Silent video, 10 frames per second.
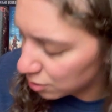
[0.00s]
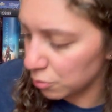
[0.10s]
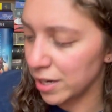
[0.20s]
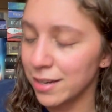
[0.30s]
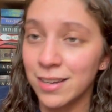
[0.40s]

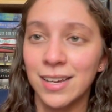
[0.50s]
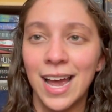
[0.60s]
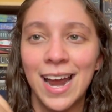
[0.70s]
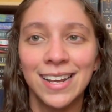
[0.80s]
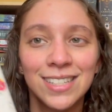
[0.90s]
three
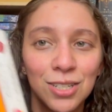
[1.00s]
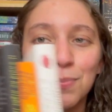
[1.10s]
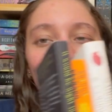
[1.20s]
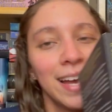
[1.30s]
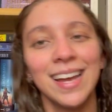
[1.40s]
adding to
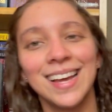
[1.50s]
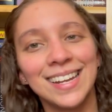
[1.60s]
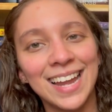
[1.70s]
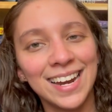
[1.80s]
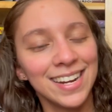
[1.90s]
my
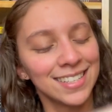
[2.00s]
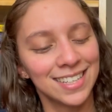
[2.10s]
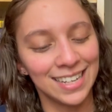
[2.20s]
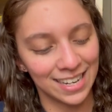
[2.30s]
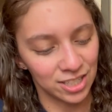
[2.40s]
Latinx
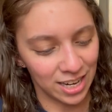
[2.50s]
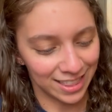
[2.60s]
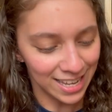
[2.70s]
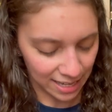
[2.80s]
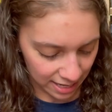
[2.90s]
collection. I
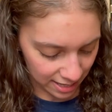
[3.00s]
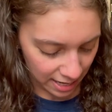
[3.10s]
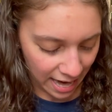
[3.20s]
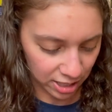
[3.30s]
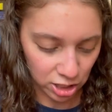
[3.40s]
think, I think.
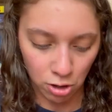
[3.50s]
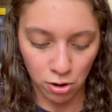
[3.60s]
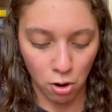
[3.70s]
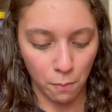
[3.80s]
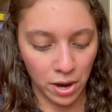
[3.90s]
I actually don't
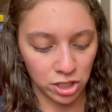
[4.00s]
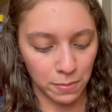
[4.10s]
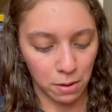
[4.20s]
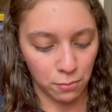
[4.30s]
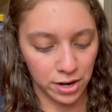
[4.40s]
know much
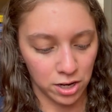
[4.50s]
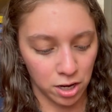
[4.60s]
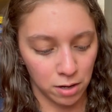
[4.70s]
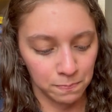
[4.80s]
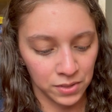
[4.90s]
about
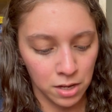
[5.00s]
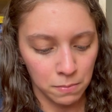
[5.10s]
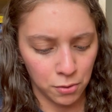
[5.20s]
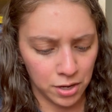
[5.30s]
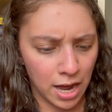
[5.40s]
Brenda
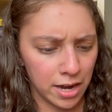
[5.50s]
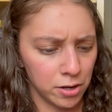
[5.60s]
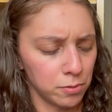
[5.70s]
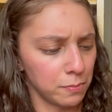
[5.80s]
Pugnado.